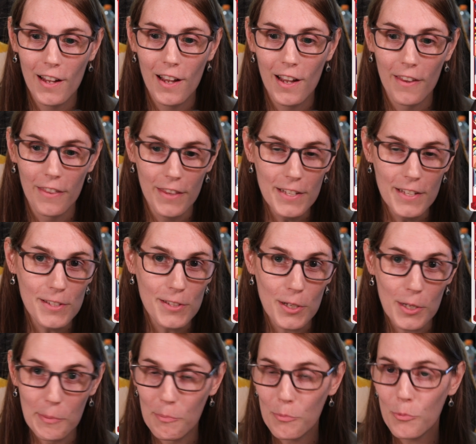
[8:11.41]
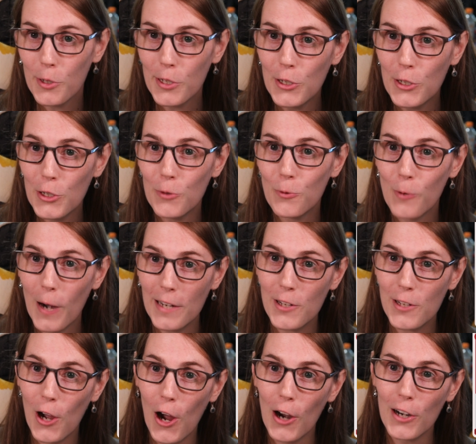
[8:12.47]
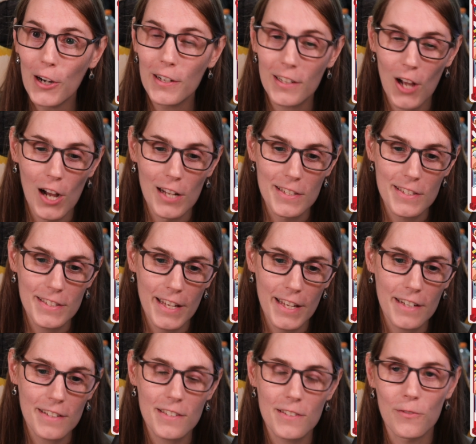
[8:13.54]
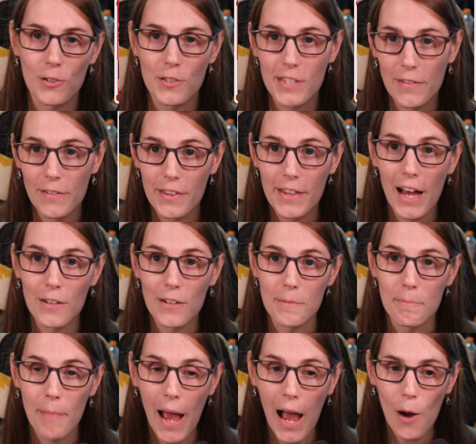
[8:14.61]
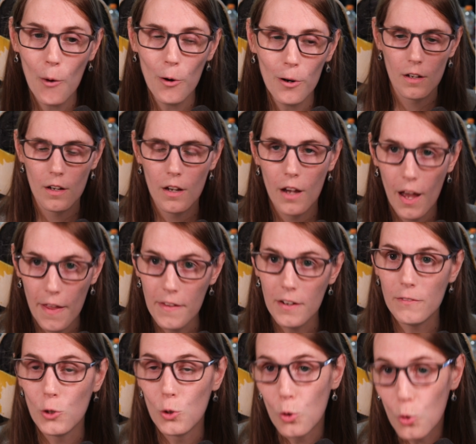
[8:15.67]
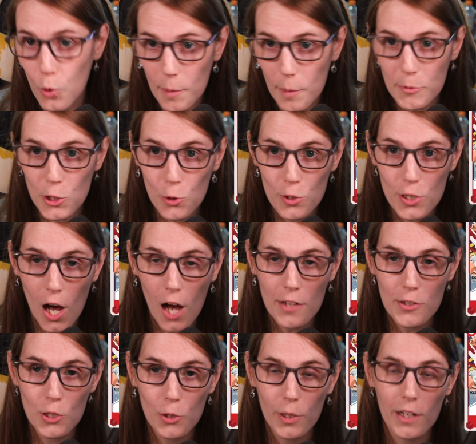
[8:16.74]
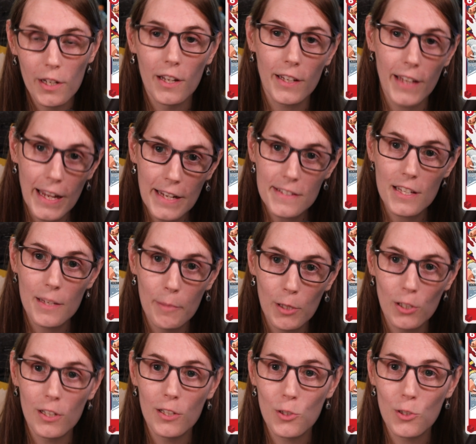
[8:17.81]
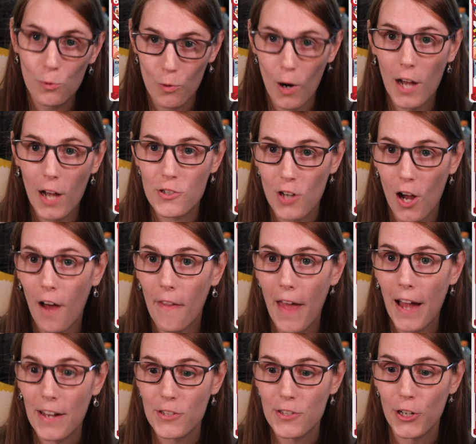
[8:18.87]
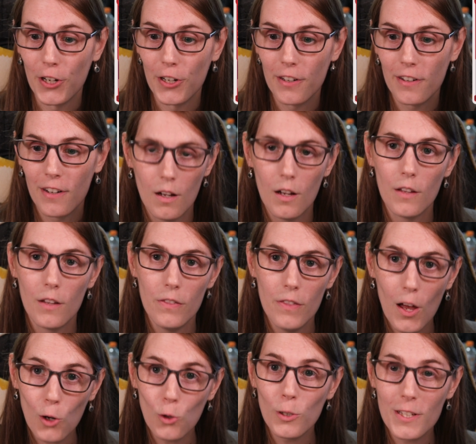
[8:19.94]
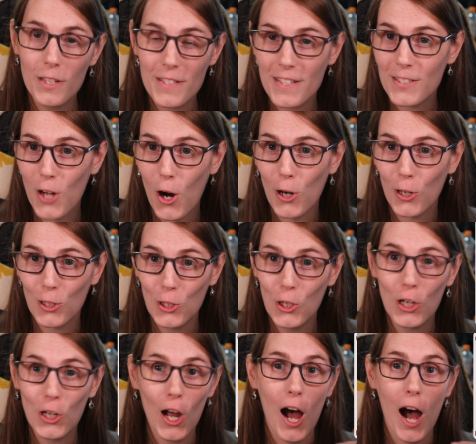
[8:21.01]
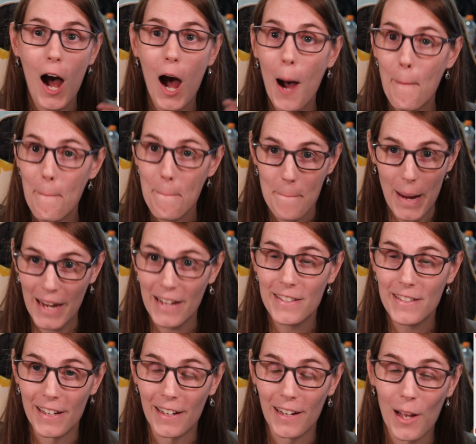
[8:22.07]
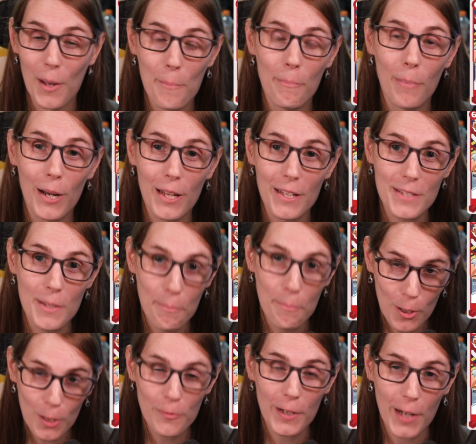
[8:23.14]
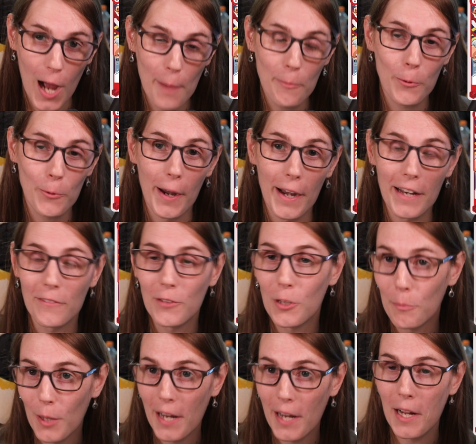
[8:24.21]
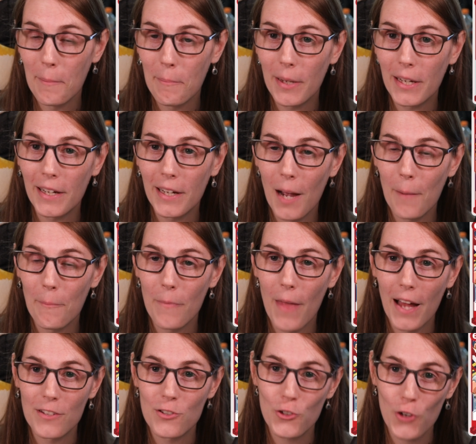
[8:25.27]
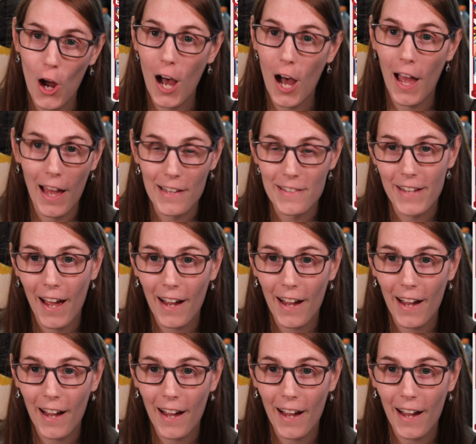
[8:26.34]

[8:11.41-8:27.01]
This is a pretty good red card. It costs 6 for 7,000 power. And then if you equip 2 Dawn to it, it gains the ability to rush on that turn. Not only does this card look amazing, but it's the perfect upgrade if you're planning on picking up that Straw Hat deck.